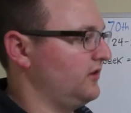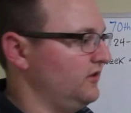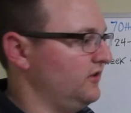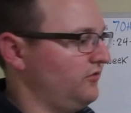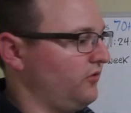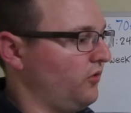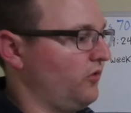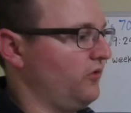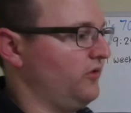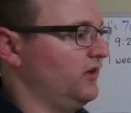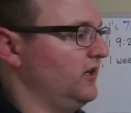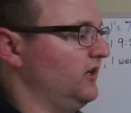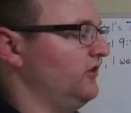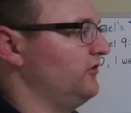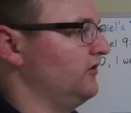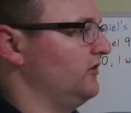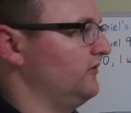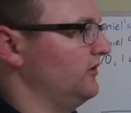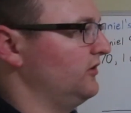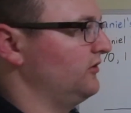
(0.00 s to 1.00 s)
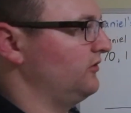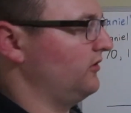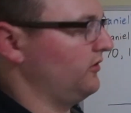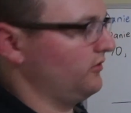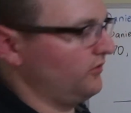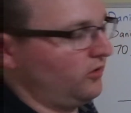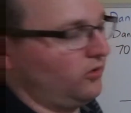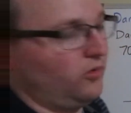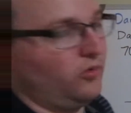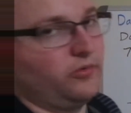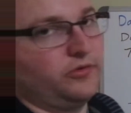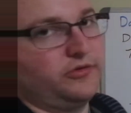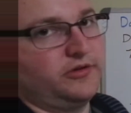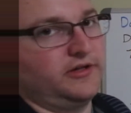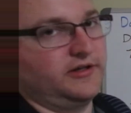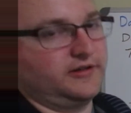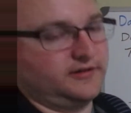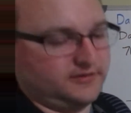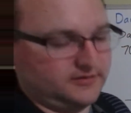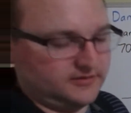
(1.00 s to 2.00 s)
for the nation of Israel, the whole
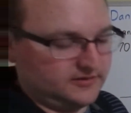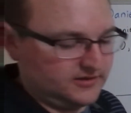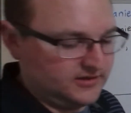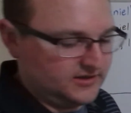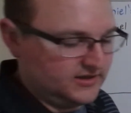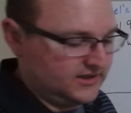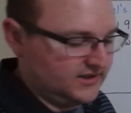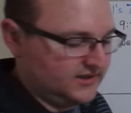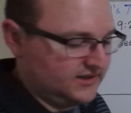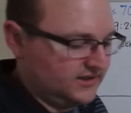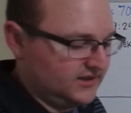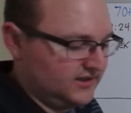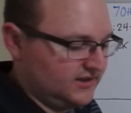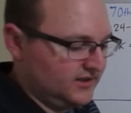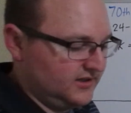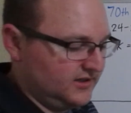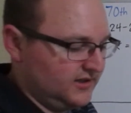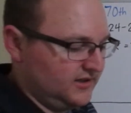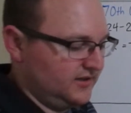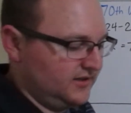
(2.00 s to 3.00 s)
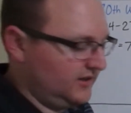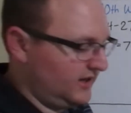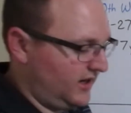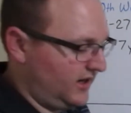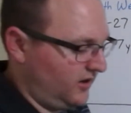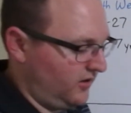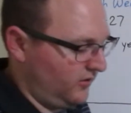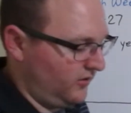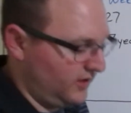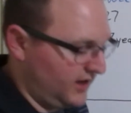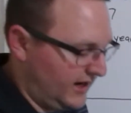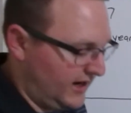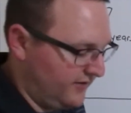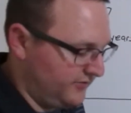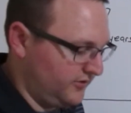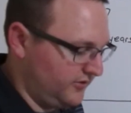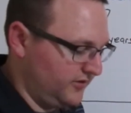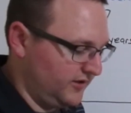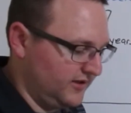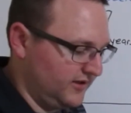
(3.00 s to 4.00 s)
thing. Now,
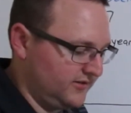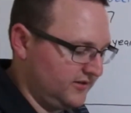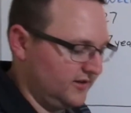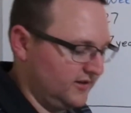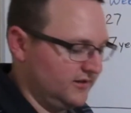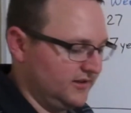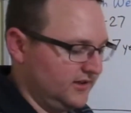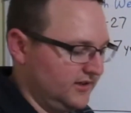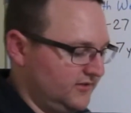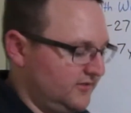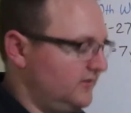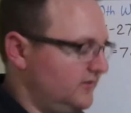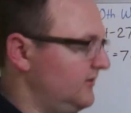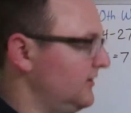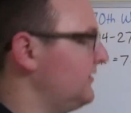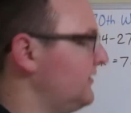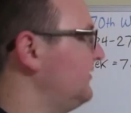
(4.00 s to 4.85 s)
after this, it lists 6